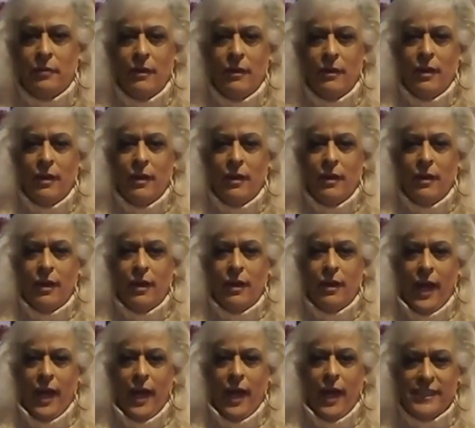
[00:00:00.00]
And she used to
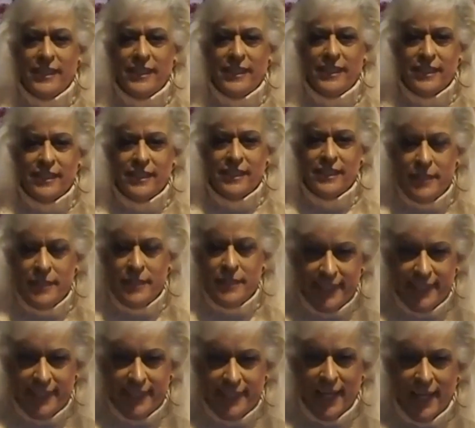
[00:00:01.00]
tell me that's editing.
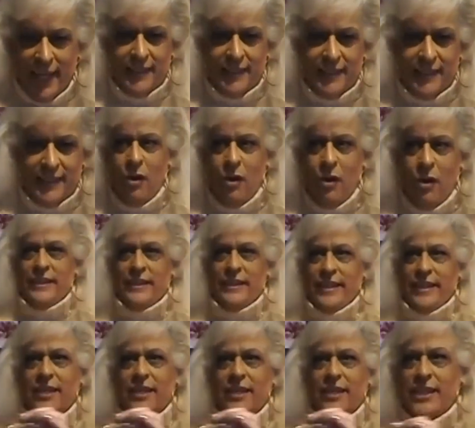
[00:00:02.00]
I says, I know,
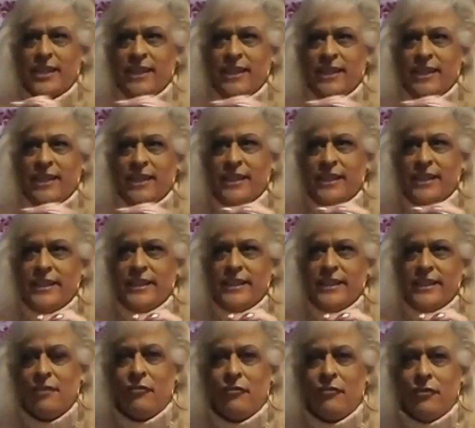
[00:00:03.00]
but the angles are
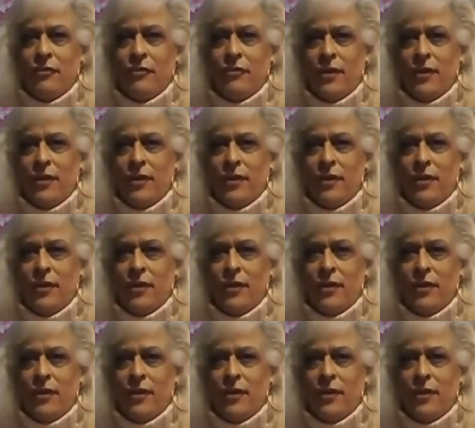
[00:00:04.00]
different.